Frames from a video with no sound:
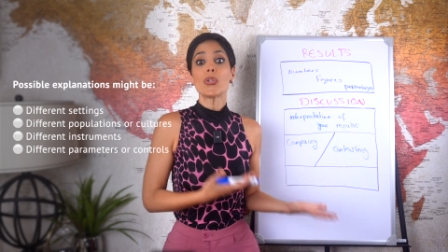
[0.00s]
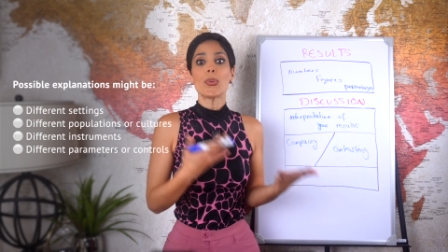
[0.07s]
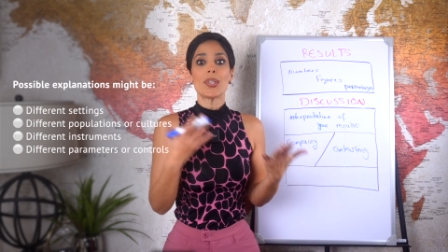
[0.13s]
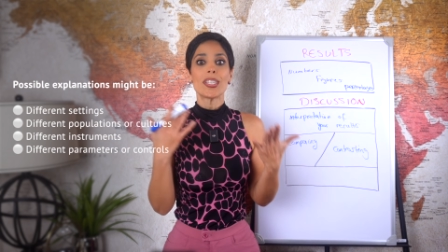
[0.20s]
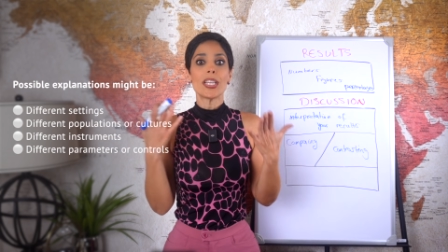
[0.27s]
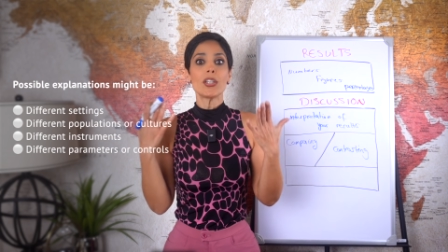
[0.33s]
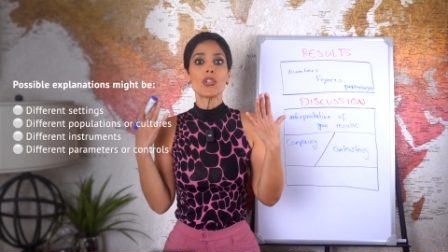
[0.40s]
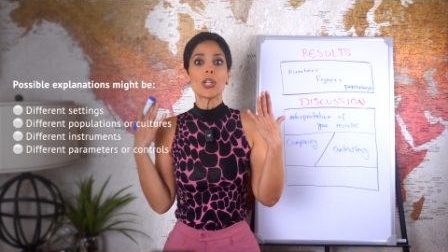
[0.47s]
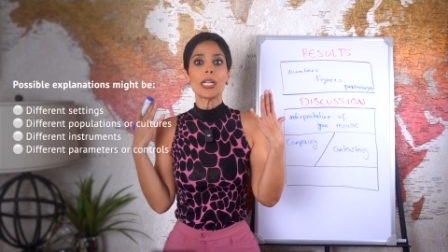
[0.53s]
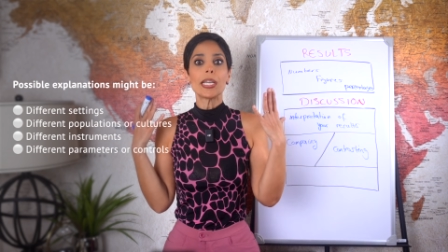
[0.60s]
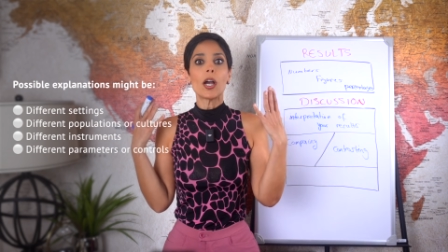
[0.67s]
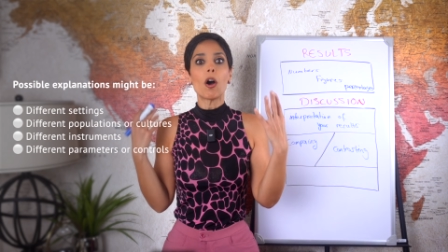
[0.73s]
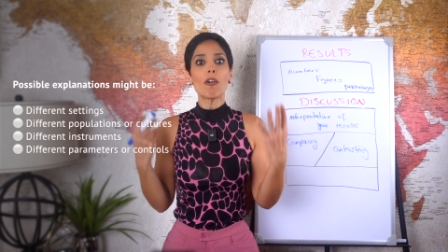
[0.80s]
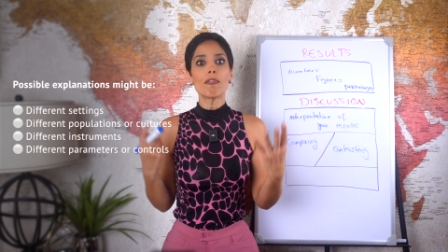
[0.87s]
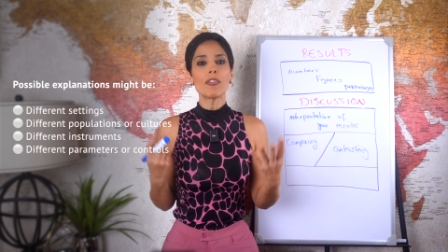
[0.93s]
You essentially
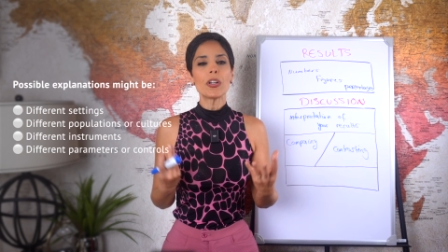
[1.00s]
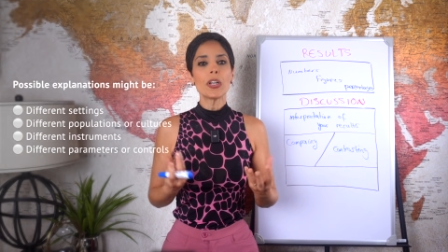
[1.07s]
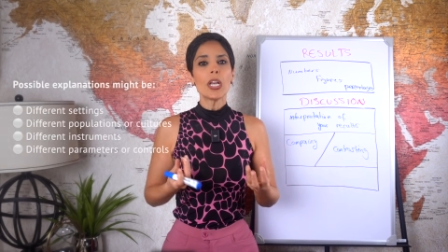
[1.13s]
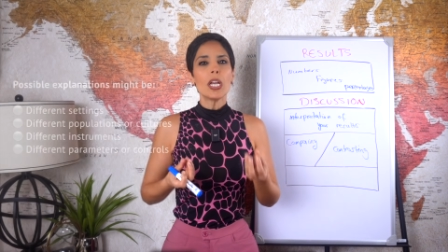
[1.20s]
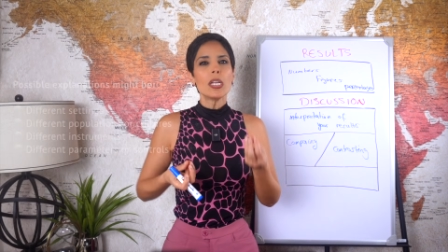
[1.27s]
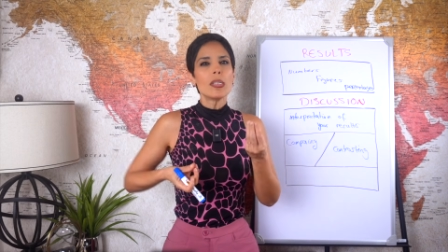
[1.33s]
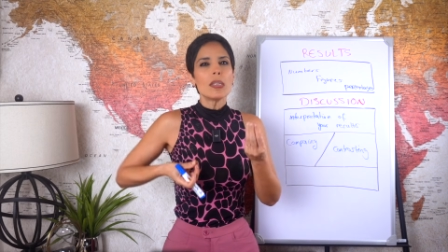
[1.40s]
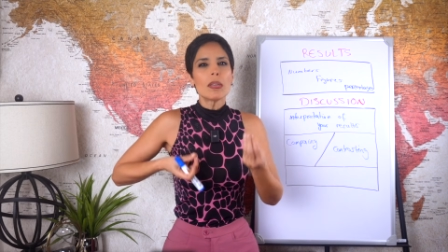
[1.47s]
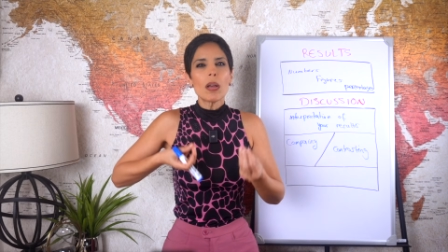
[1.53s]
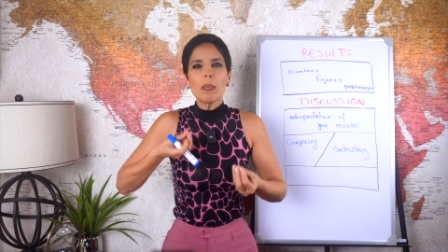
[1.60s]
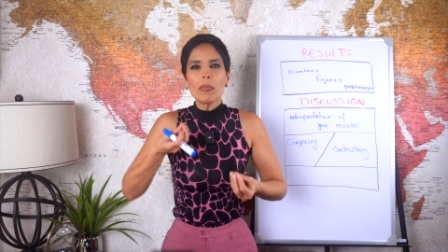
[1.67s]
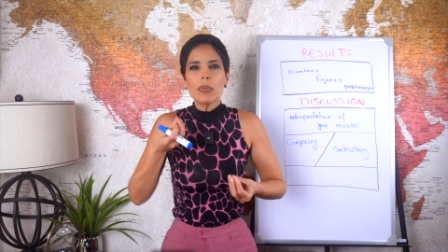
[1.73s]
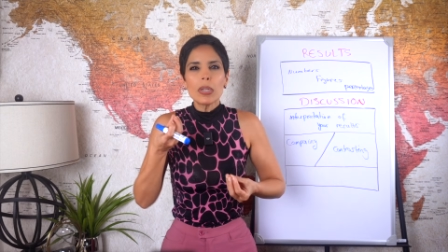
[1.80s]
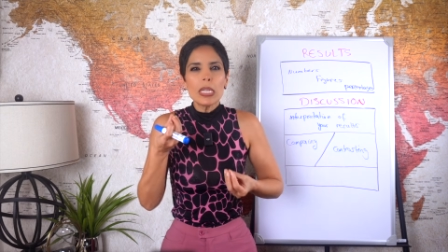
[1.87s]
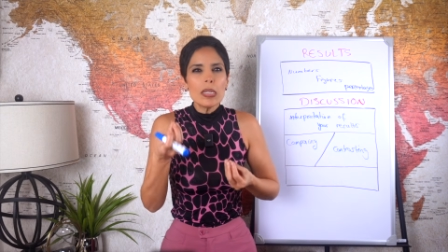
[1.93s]
offer
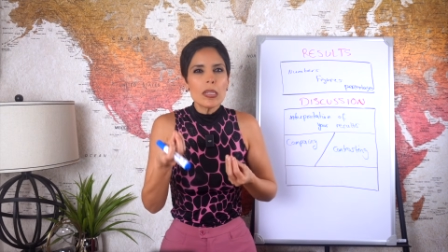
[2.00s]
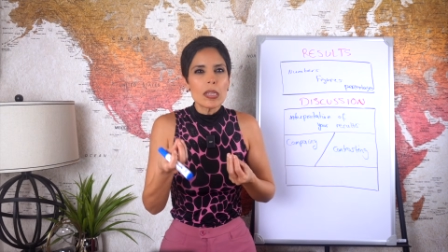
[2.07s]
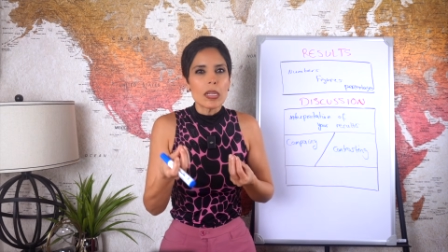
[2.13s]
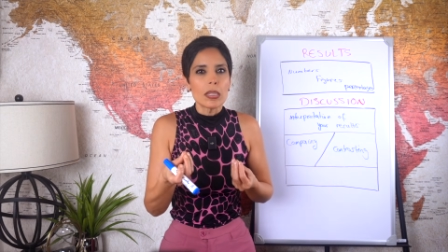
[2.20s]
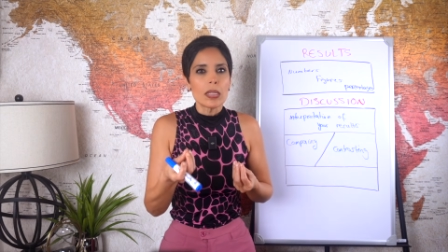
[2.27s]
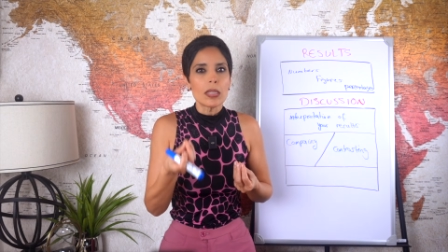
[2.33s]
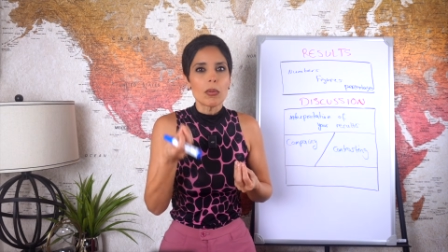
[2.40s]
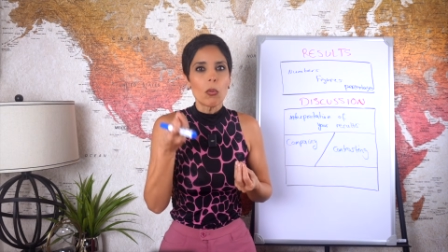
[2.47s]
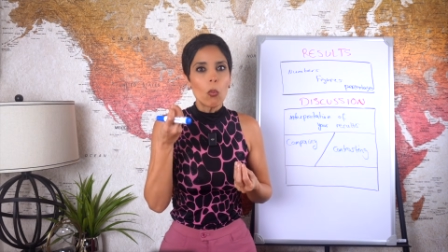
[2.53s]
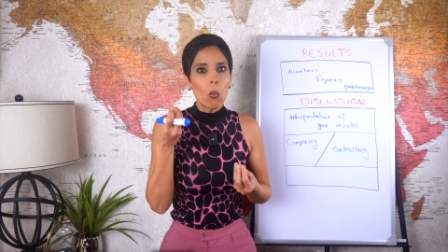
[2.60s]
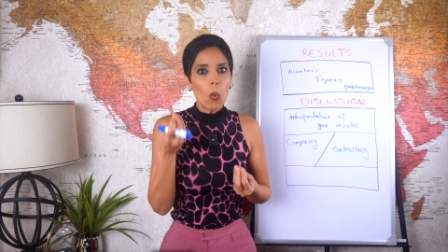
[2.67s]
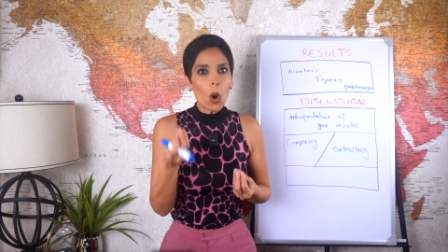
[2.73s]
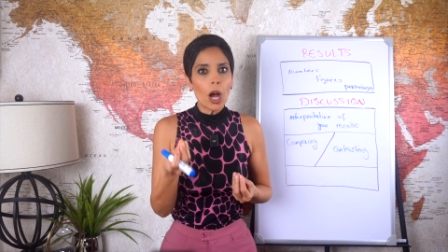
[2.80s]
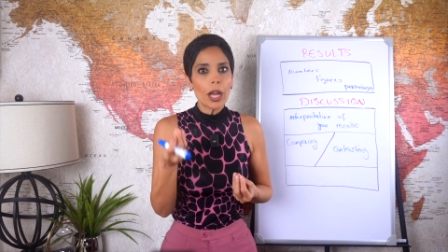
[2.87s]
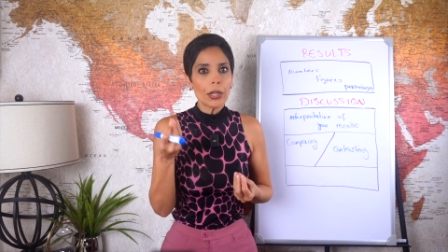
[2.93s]
some reasons
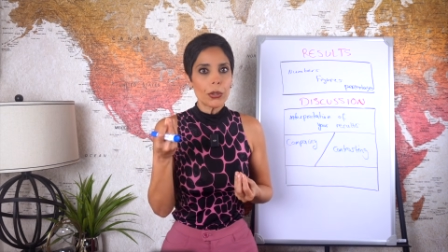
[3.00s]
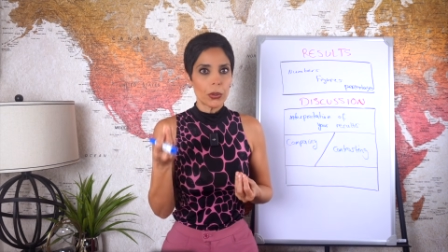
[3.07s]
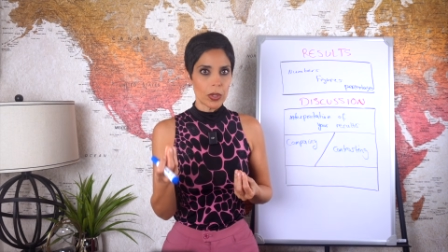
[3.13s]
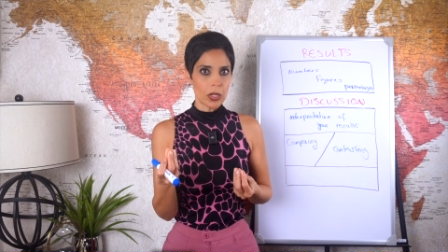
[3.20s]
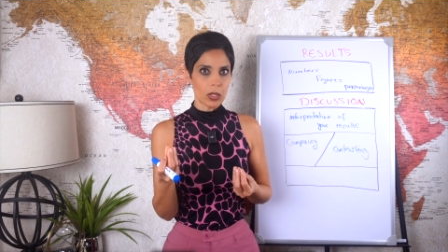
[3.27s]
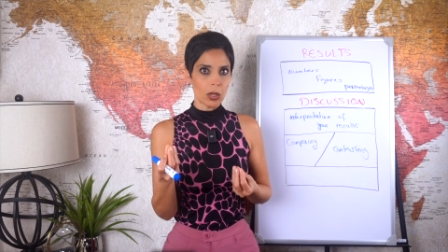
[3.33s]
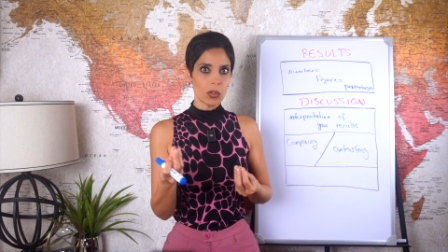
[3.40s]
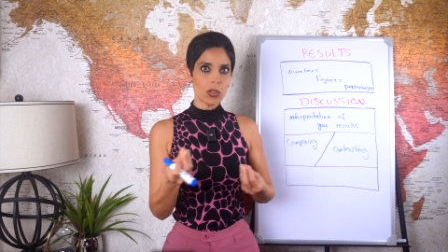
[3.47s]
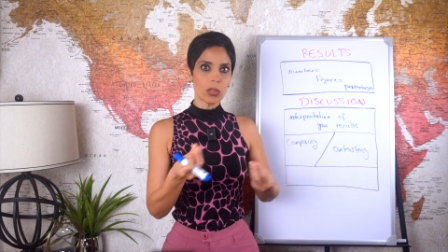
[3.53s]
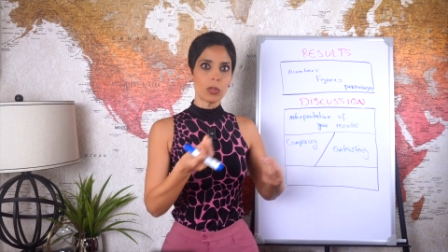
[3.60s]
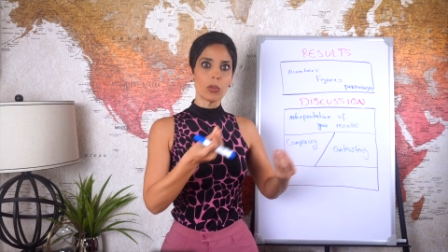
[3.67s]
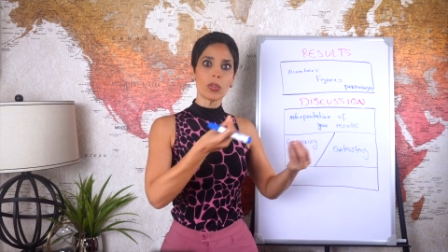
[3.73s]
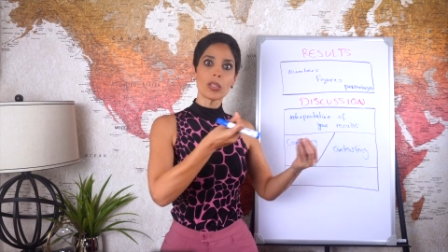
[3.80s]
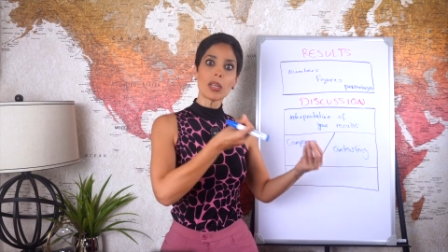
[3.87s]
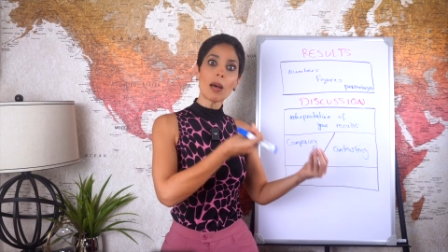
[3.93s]
why your results
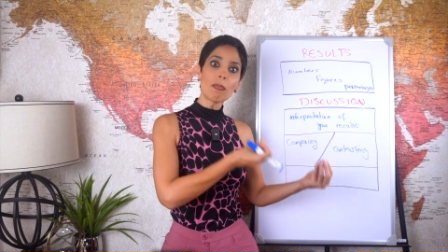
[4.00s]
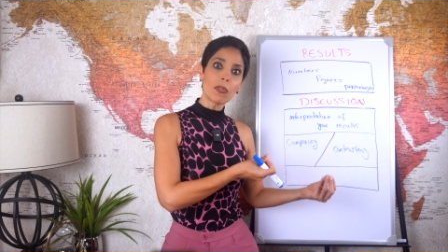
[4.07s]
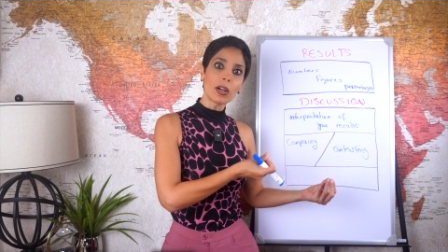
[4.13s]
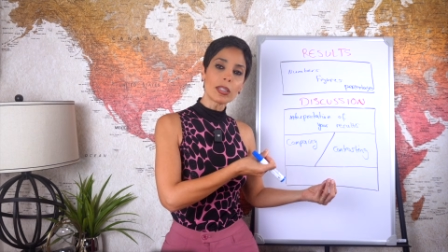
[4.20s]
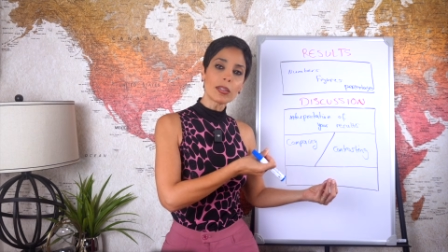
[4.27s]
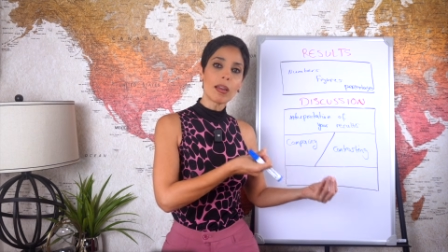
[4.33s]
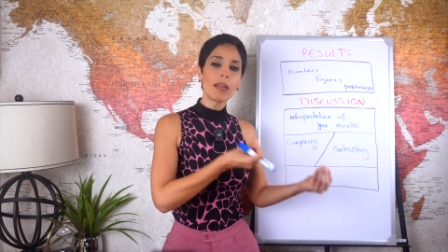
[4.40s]
look somewhat